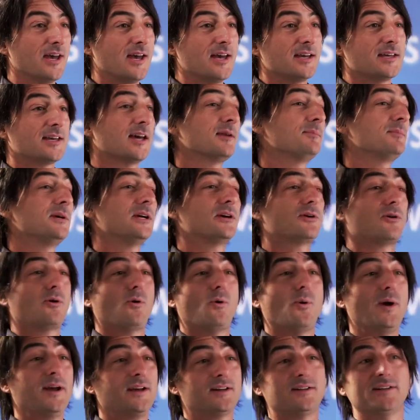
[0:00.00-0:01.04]
can be
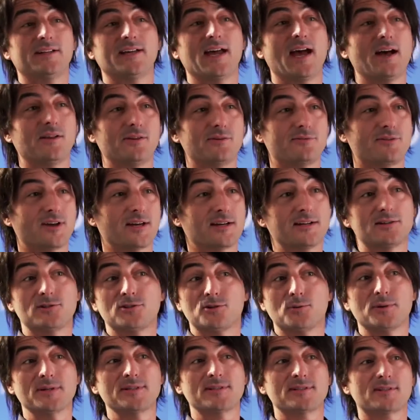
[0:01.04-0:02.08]
quickly elevated to
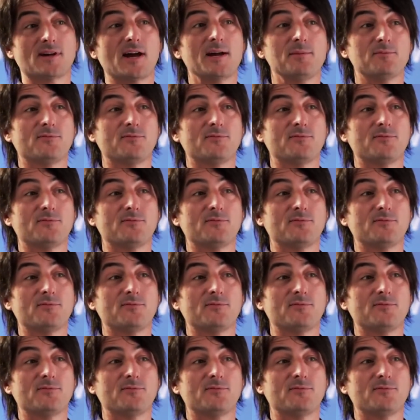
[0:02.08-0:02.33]
a Skype